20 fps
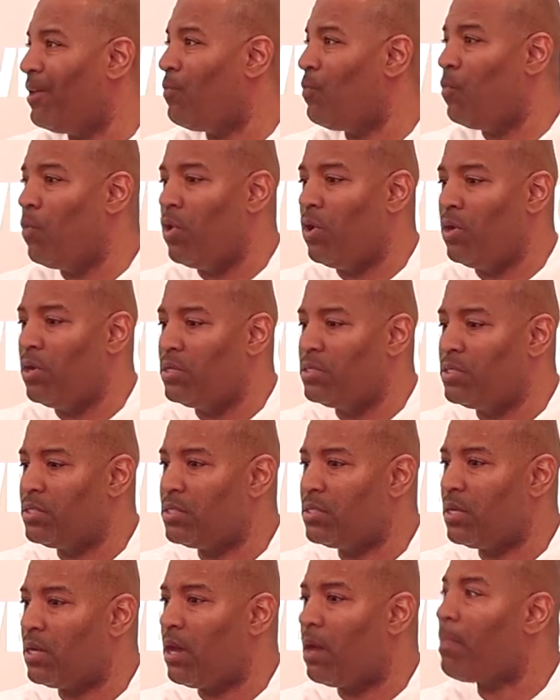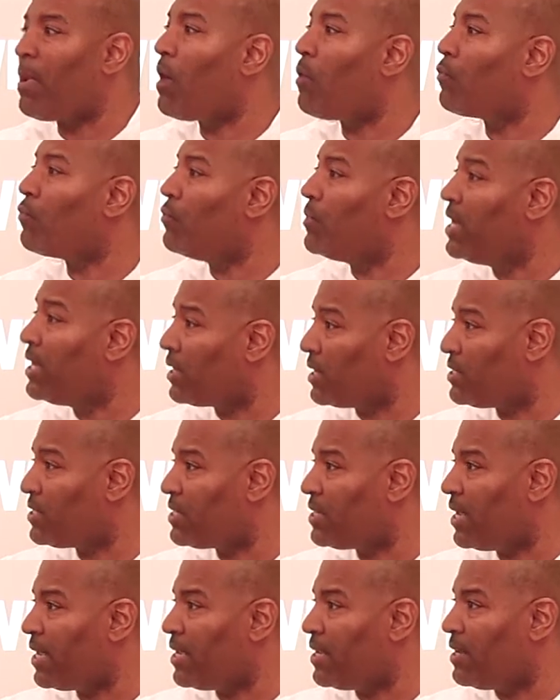was about real
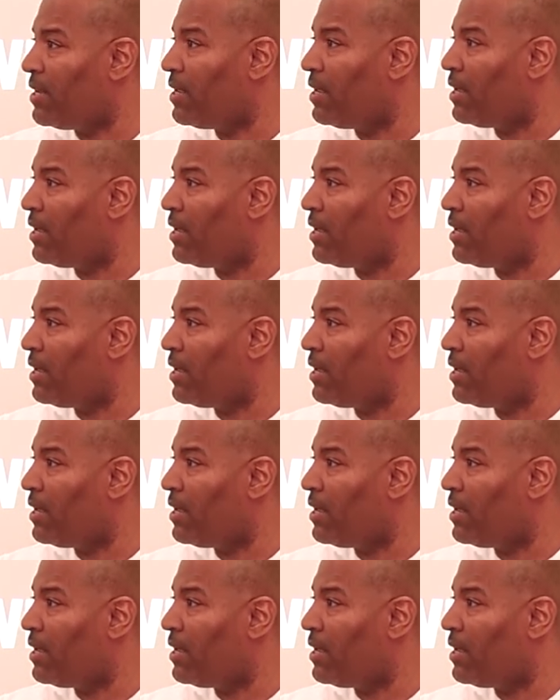estate.